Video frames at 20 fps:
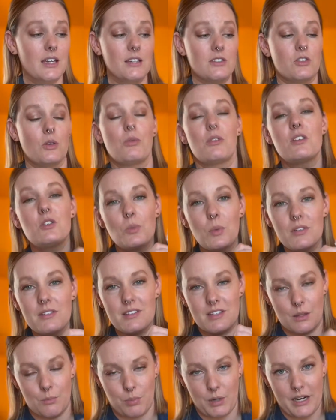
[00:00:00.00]
So this one's
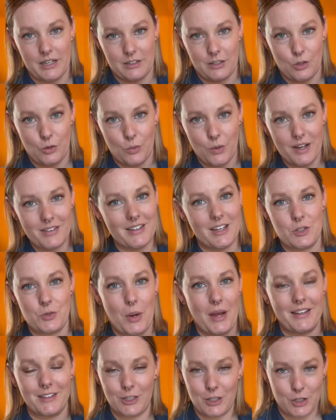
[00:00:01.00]
the brand new one, that's why
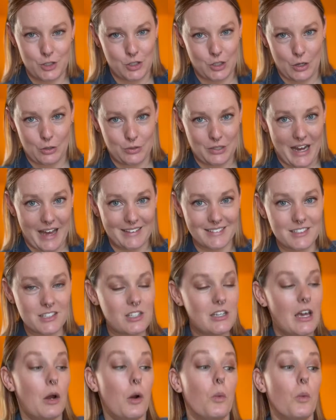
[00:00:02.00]
it looks so nice.